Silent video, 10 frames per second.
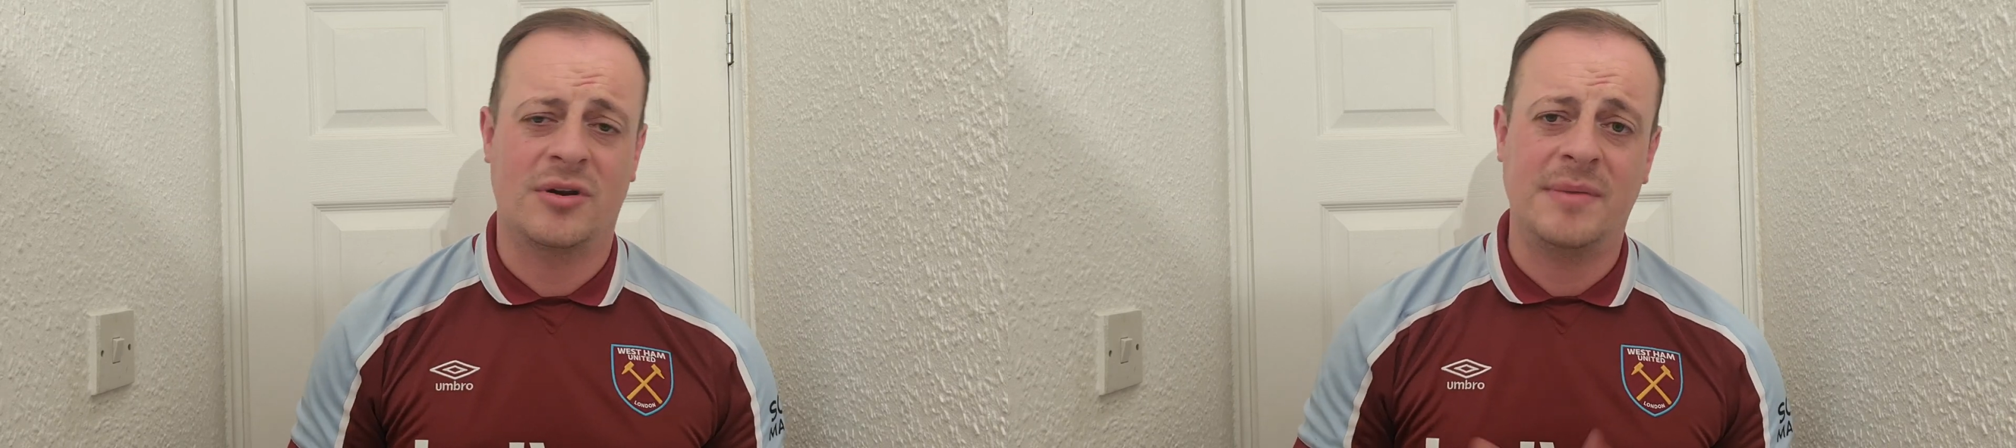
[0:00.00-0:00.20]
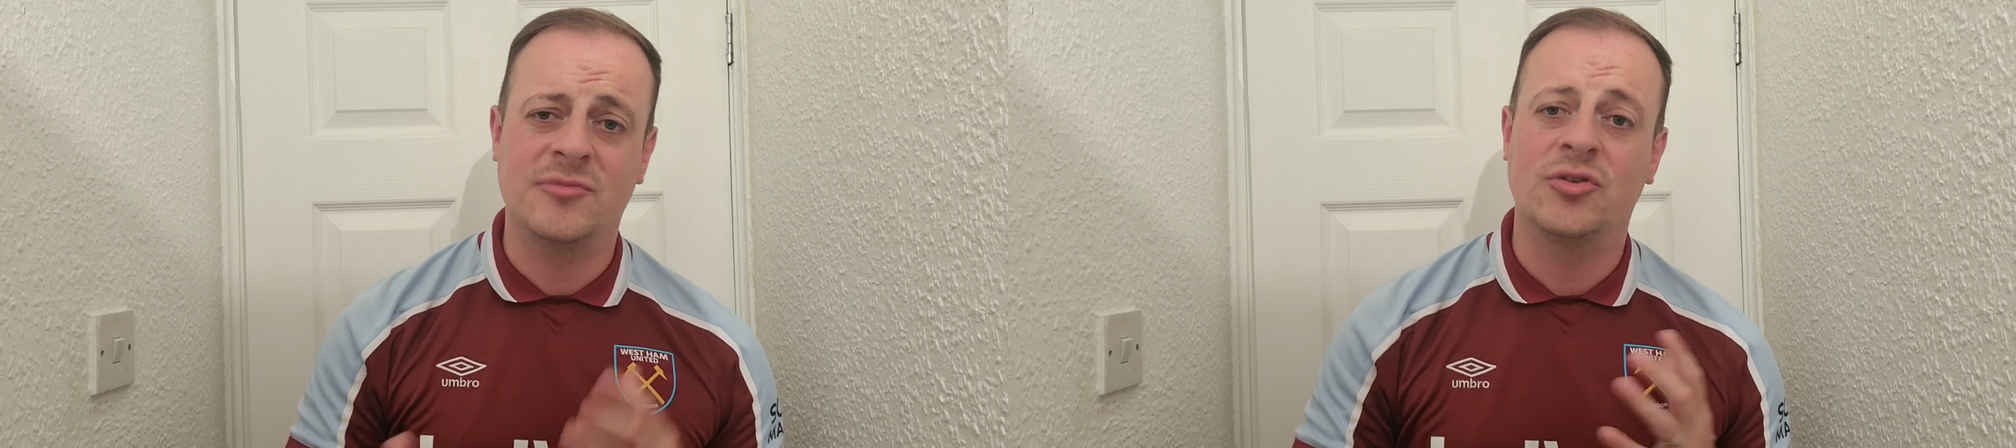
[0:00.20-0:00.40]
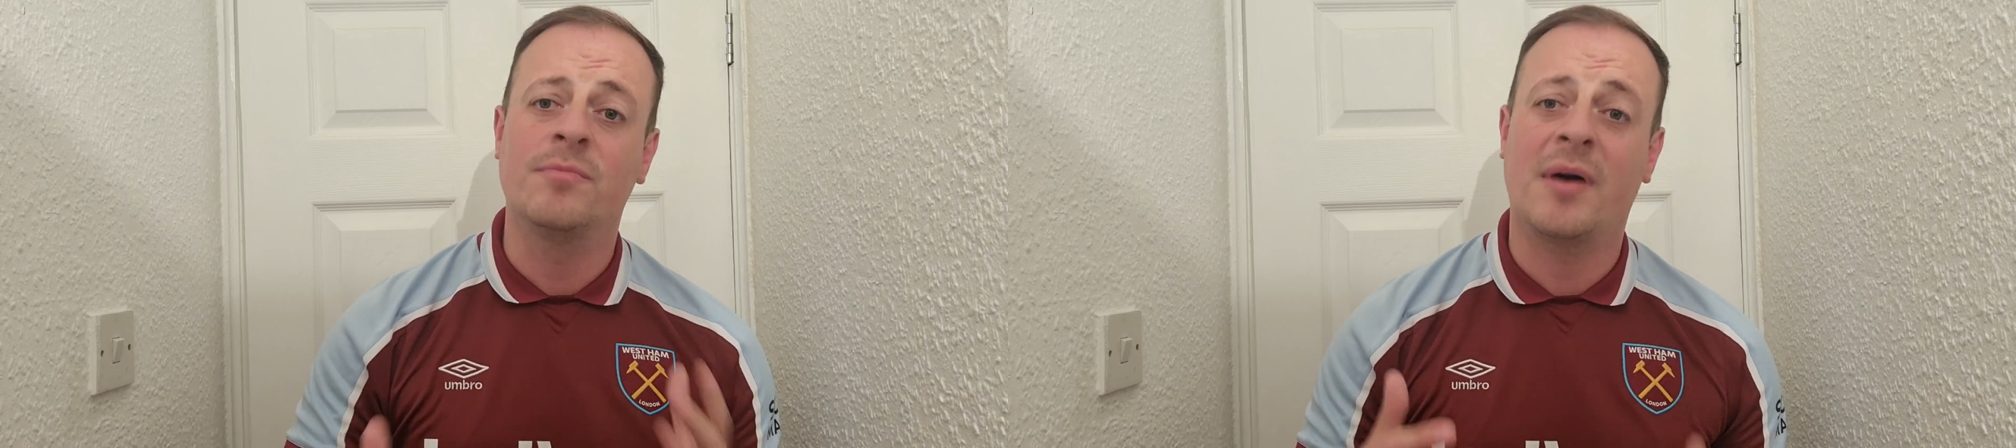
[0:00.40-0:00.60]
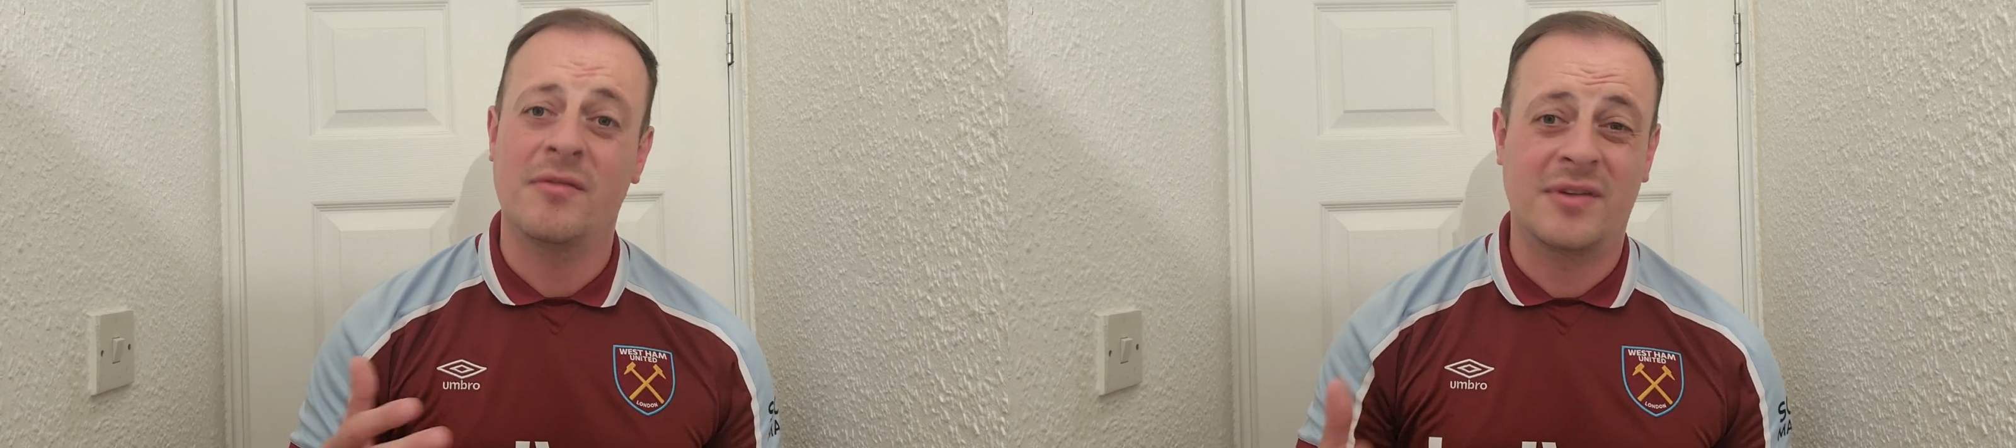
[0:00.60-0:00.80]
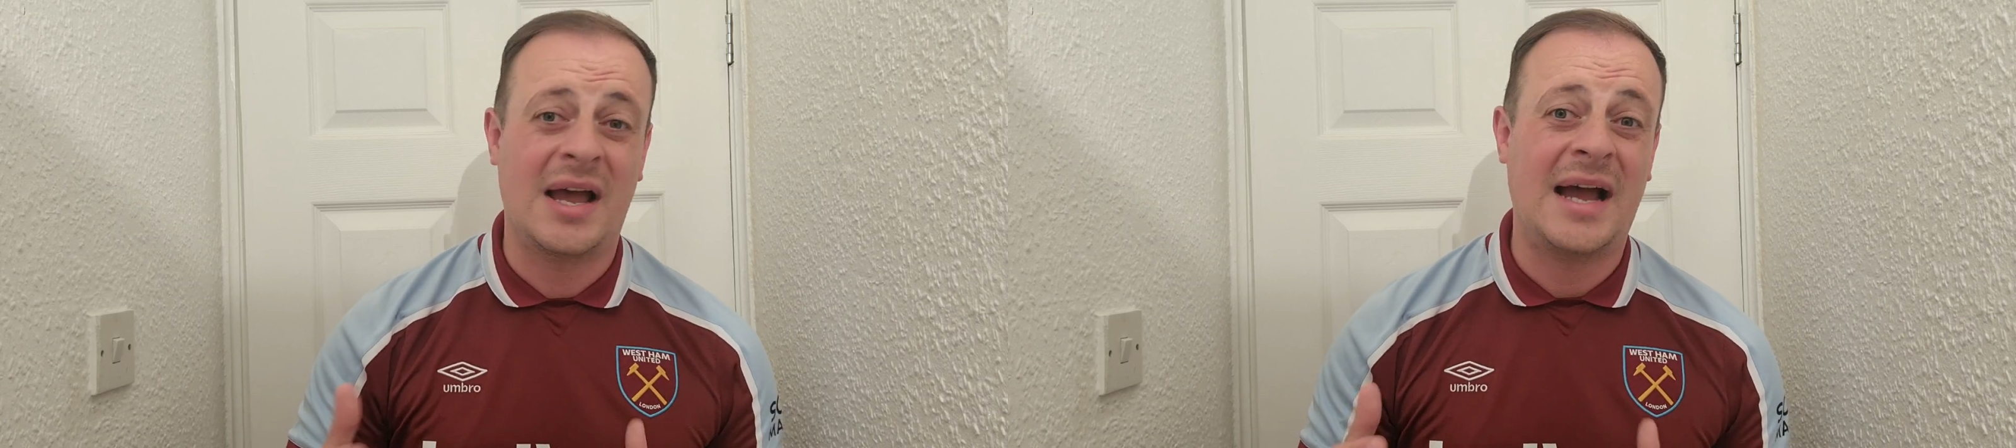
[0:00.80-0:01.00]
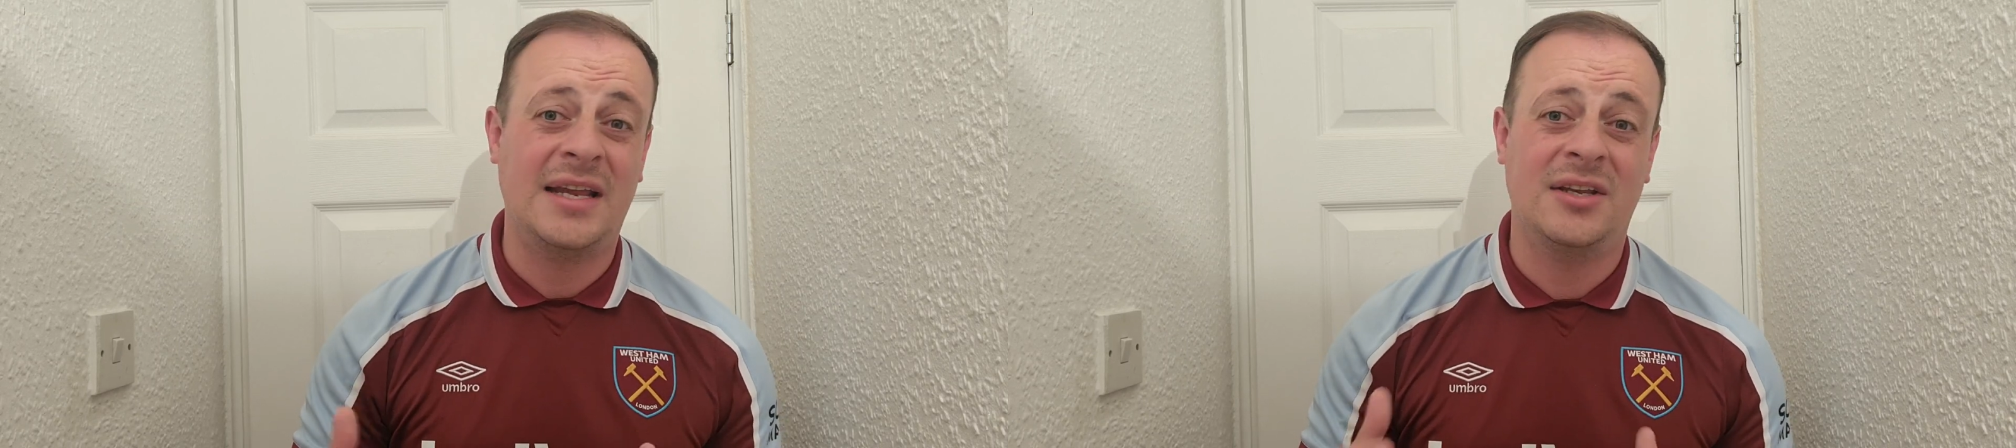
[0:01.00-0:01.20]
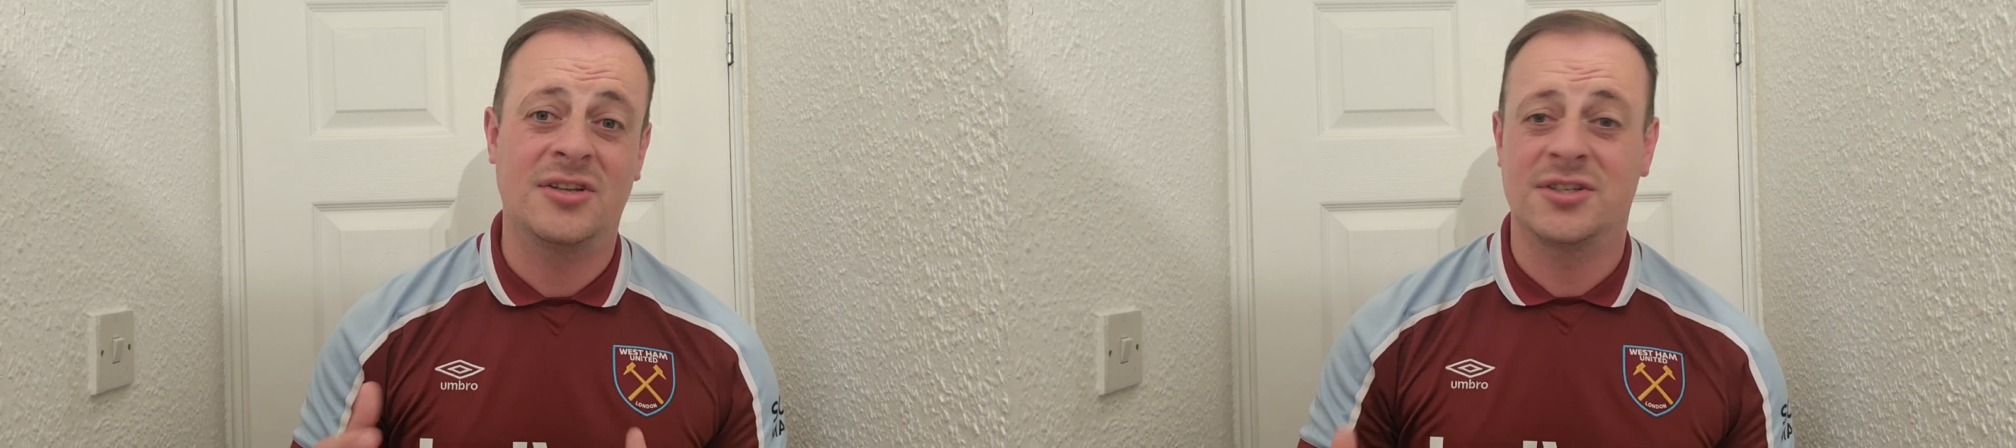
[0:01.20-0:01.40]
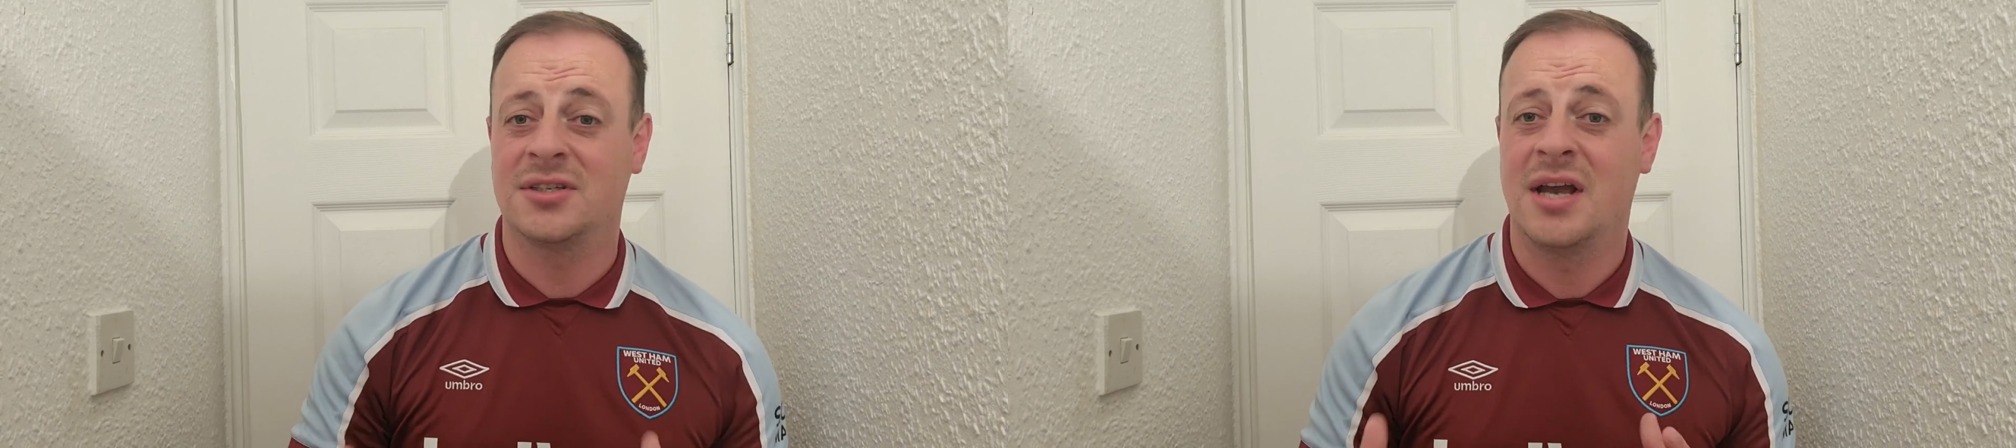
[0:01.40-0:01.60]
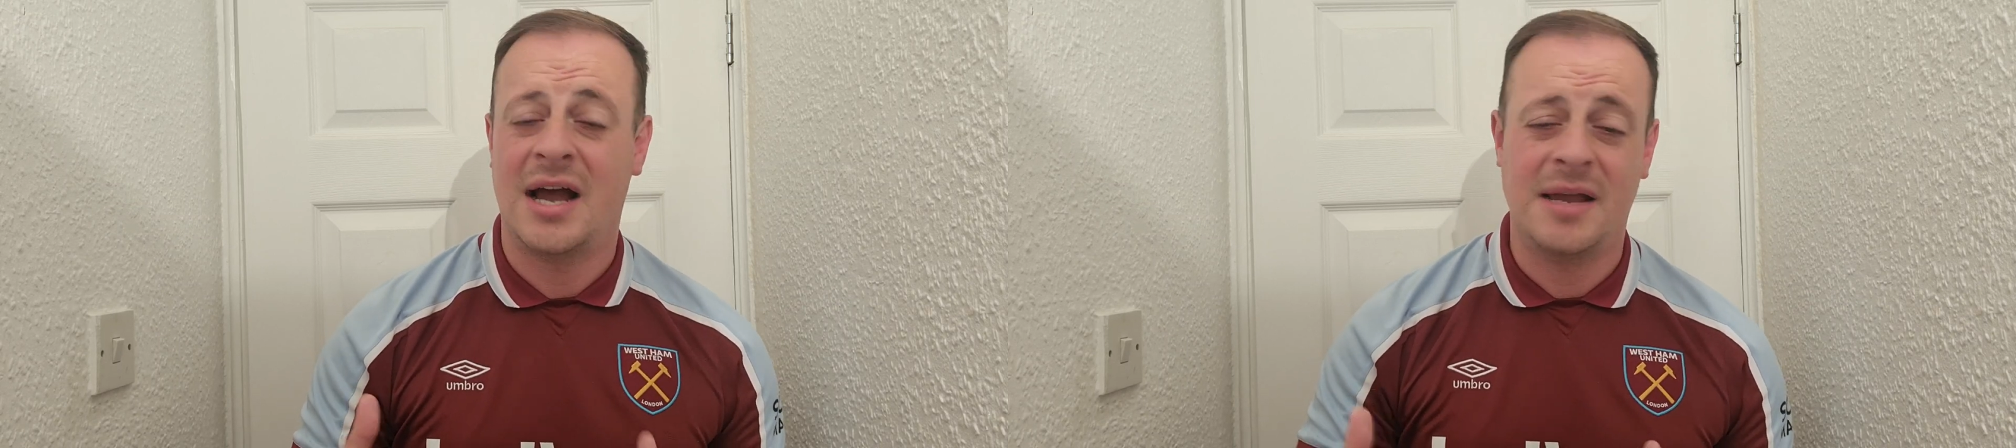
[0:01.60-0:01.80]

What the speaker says: So them two both get 8s,